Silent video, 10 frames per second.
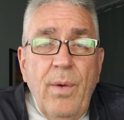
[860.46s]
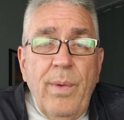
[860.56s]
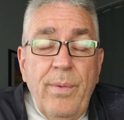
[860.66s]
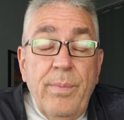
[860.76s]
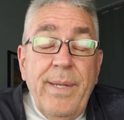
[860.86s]

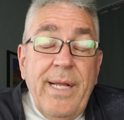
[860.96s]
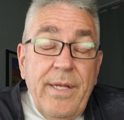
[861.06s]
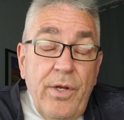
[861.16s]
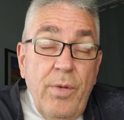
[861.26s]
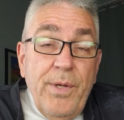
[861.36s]
We would
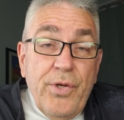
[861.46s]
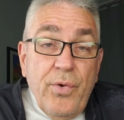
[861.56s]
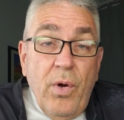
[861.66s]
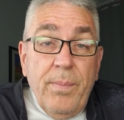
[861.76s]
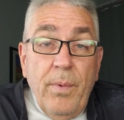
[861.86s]
continue to be
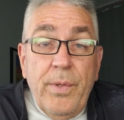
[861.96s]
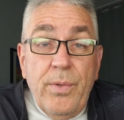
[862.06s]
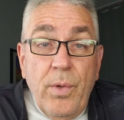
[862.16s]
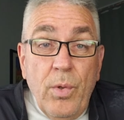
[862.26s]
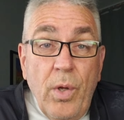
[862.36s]
short, but we
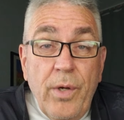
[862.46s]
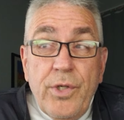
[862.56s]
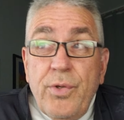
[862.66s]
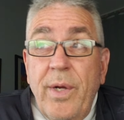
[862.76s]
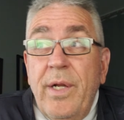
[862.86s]
no longer
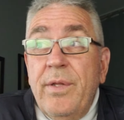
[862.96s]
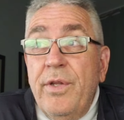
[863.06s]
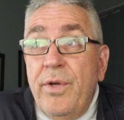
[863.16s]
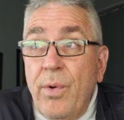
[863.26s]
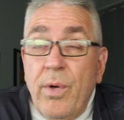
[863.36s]
trade it.
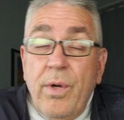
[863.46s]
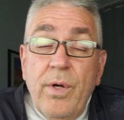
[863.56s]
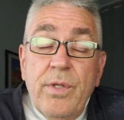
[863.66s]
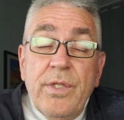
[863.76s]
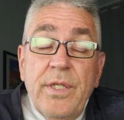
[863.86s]
The euro
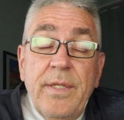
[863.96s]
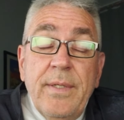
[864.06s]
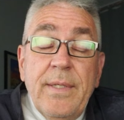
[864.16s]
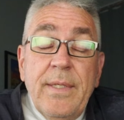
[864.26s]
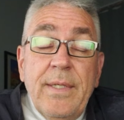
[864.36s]
currency
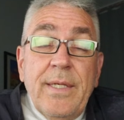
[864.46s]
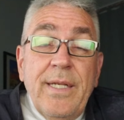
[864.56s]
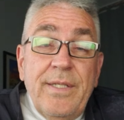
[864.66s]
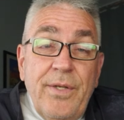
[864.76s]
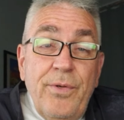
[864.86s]

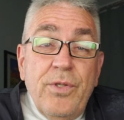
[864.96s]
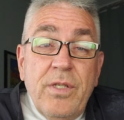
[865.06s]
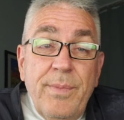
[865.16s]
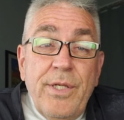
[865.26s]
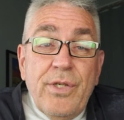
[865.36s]
continues
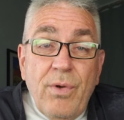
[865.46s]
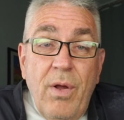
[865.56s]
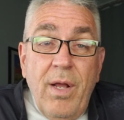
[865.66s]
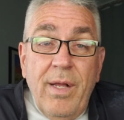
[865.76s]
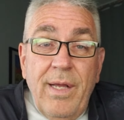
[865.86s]
to be
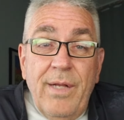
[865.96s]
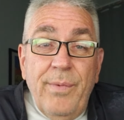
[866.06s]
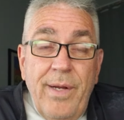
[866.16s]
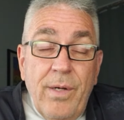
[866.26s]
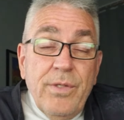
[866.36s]
strong, and
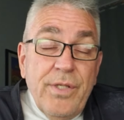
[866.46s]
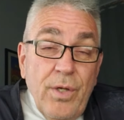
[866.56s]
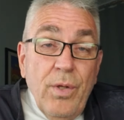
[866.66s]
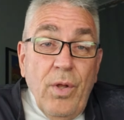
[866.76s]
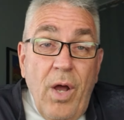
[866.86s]
we are
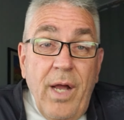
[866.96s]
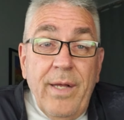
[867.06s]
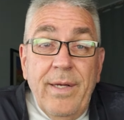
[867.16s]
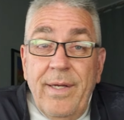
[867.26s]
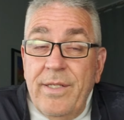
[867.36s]
still
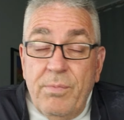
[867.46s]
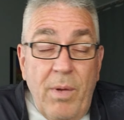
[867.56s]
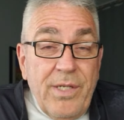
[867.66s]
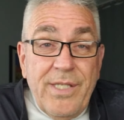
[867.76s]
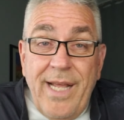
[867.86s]
long. As
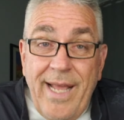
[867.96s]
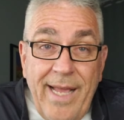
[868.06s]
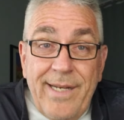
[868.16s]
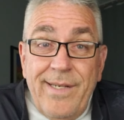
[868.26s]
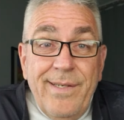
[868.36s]
much as I
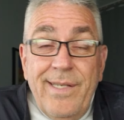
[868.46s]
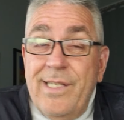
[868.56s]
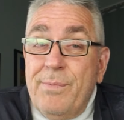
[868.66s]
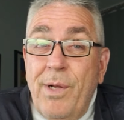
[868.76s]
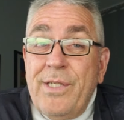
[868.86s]
hate it, and
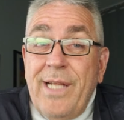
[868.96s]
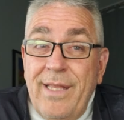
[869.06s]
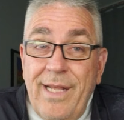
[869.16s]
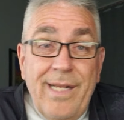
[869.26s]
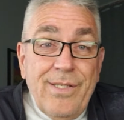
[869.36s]
as much as I
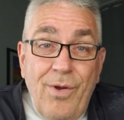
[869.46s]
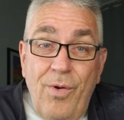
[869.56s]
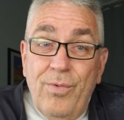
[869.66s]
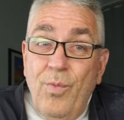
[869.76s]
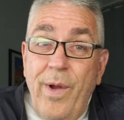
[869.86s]
think it's
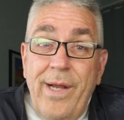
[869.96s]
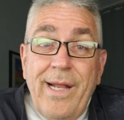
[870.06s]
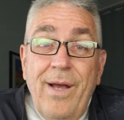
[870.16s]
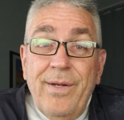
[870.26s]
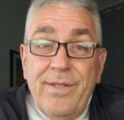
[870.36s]
going way
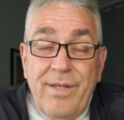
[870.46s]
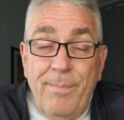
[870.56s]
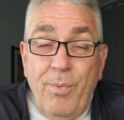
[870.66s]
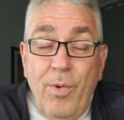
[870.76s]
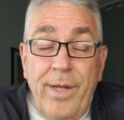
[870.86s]
down at some
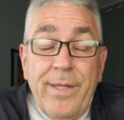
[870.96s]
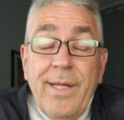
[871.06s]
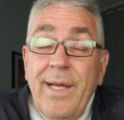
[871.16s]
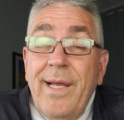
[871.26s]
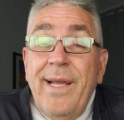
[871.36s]
point,
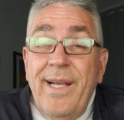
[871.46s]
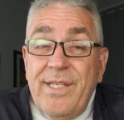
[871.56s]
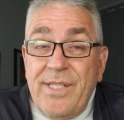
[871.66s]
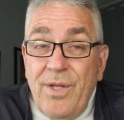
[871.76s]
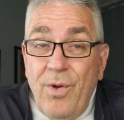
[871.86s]
it's
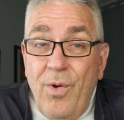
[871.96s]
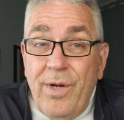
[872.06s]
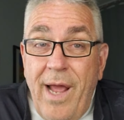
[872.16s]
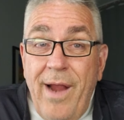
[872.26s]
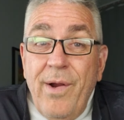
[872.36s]
still going
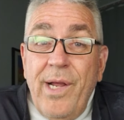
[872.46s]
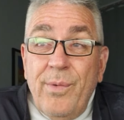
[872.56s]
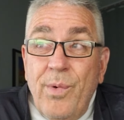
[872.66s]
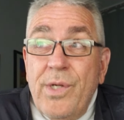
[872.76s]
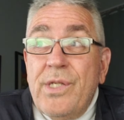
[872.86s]
higher,
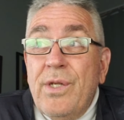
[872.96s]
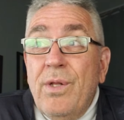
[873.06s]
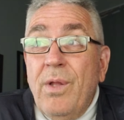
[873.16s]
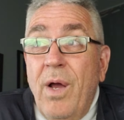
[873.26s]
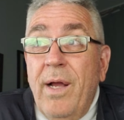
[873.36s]
and we're still
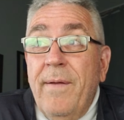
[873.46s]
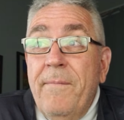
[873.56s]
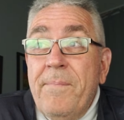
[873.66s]
long.